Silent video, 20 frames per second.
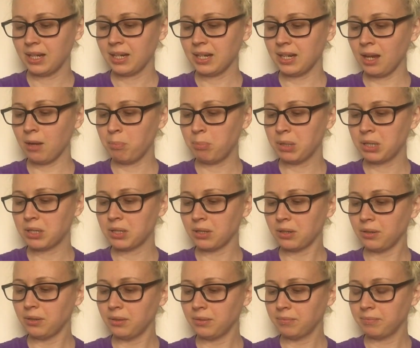
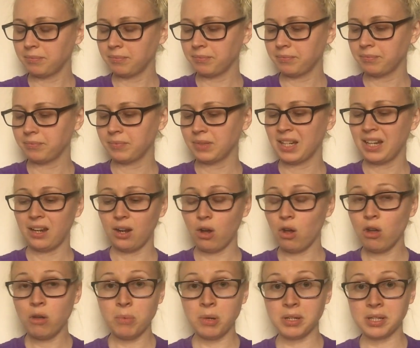Capital. It
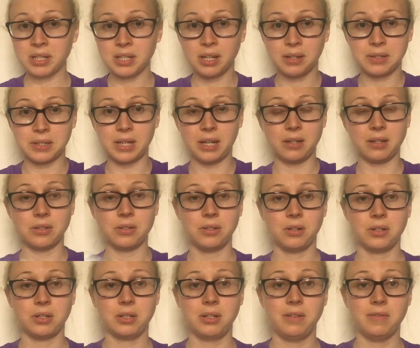almost sounds like there's
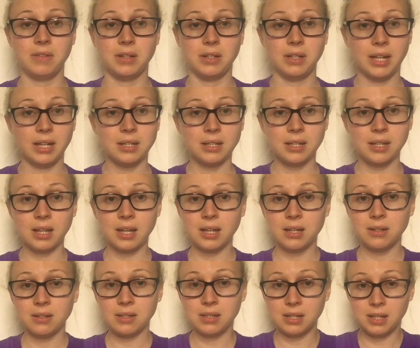not even a letter there,
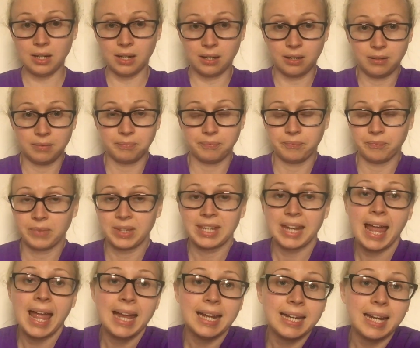doesn't it?
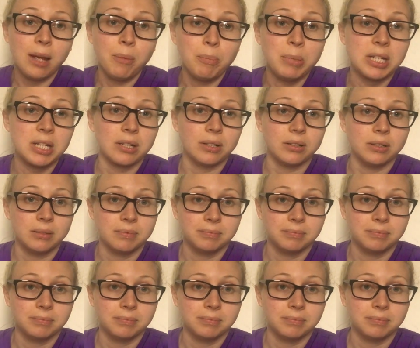Capital.